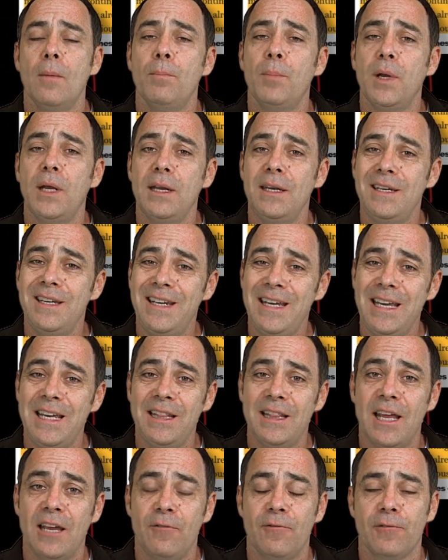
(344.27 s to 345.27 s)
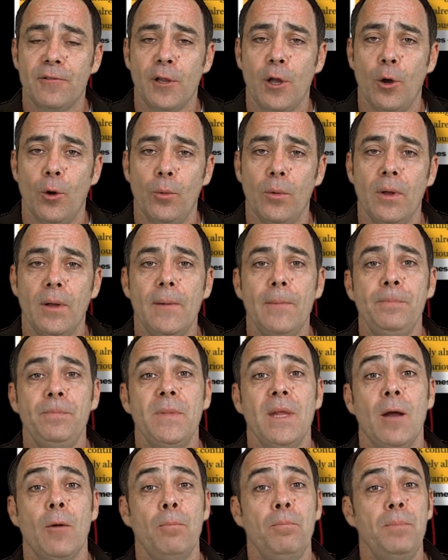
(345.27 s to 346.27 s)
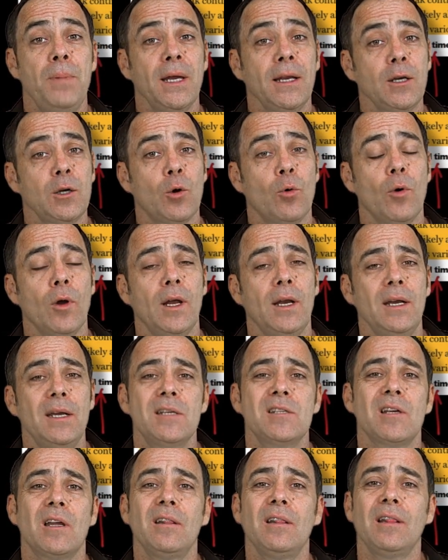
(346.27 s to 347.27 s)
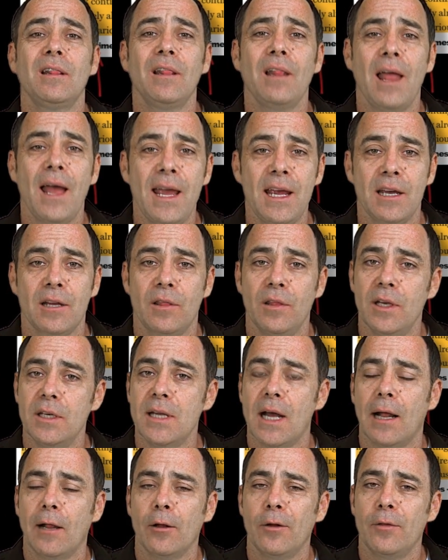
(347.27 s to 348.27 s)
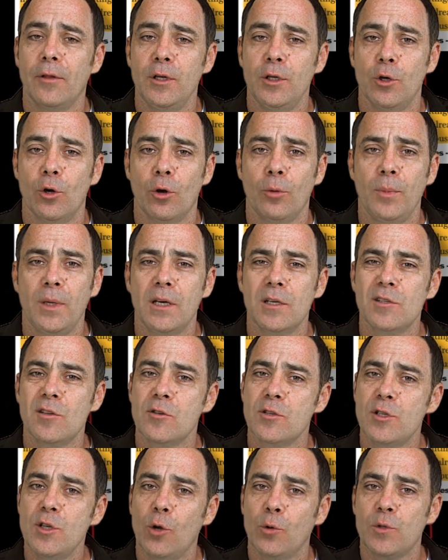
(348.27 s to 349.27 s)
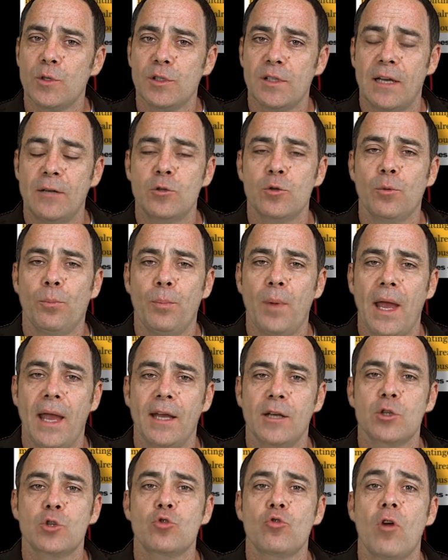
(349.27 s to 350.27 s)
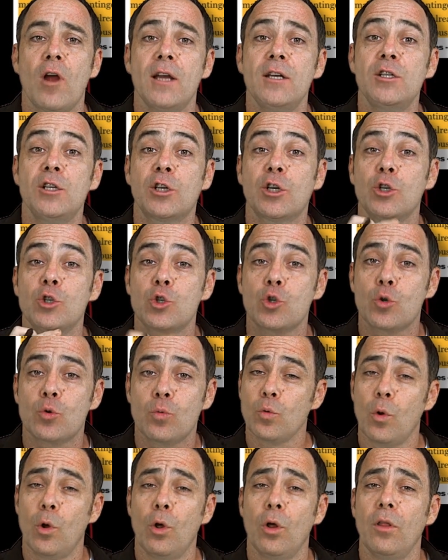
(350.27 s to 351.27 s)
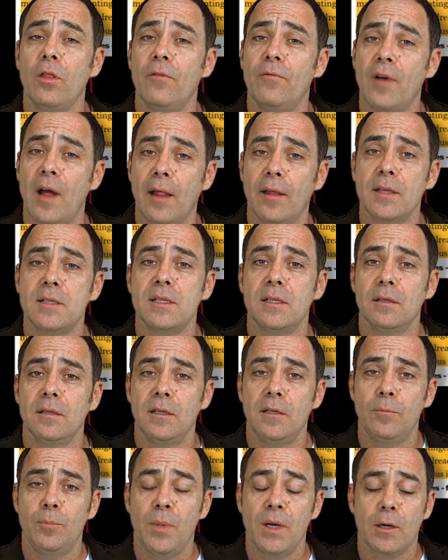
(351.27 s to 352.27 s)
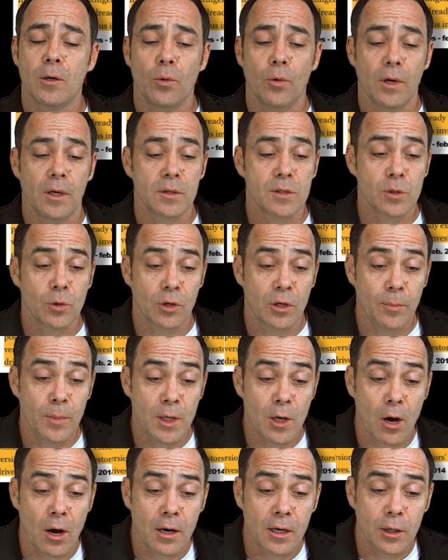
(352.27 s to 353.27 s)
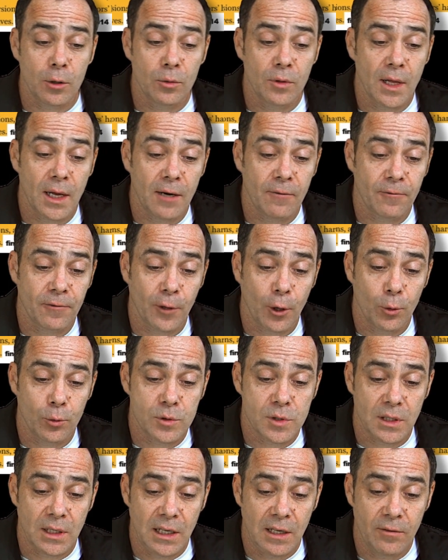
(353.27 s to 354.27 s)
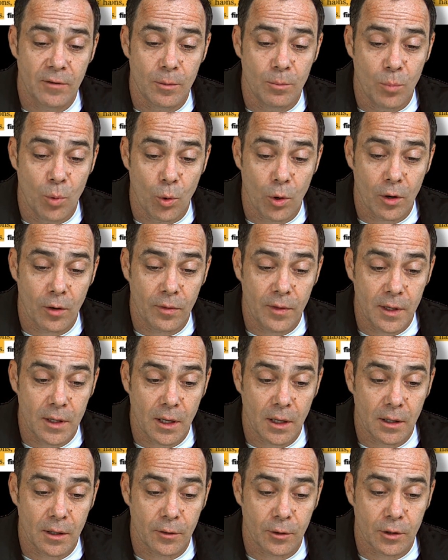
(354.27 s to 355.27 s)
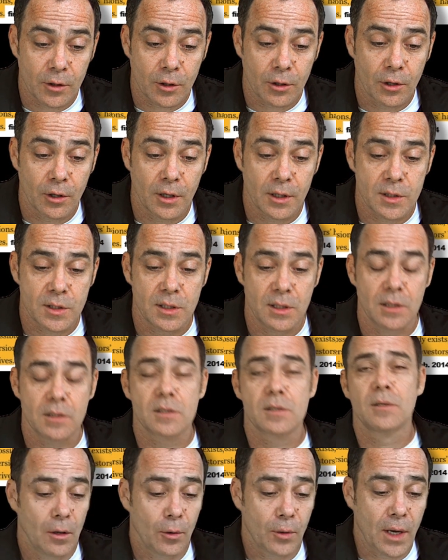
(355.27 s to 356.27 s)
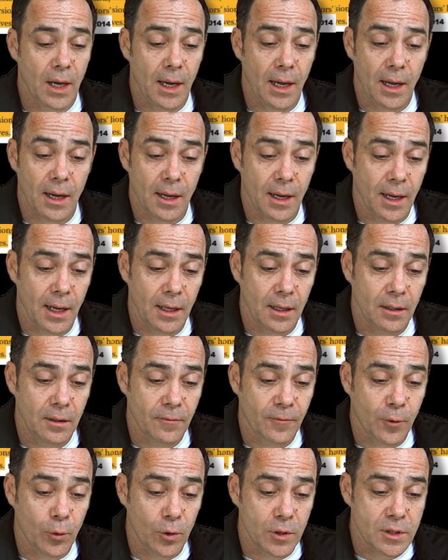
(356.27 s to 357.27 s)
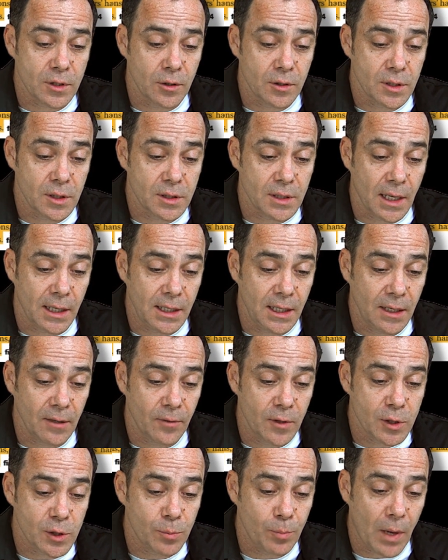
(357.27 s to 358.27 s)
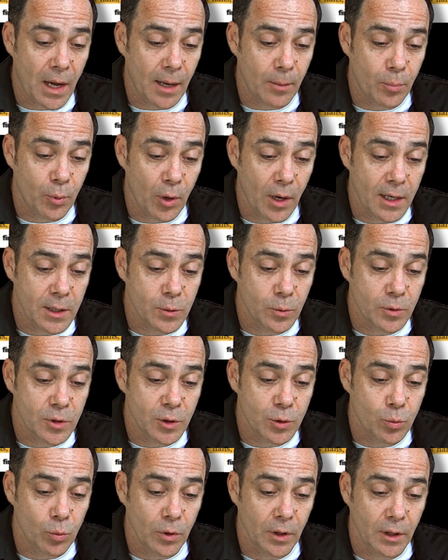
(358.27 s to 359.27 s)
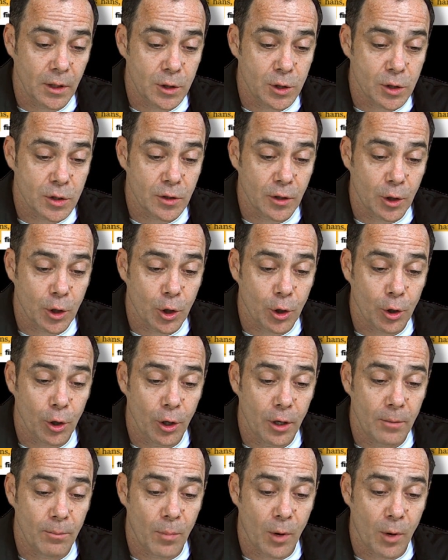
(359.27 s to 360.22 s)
But indeed, they float. Now, Bitcoin is unlike the dollar or the euro because there's no central bank trying to control the volatility of Bitcoin. So it could be argued that it floats even more than other currencies. Okay, and of course there's this idea of the spot price, which is really just the current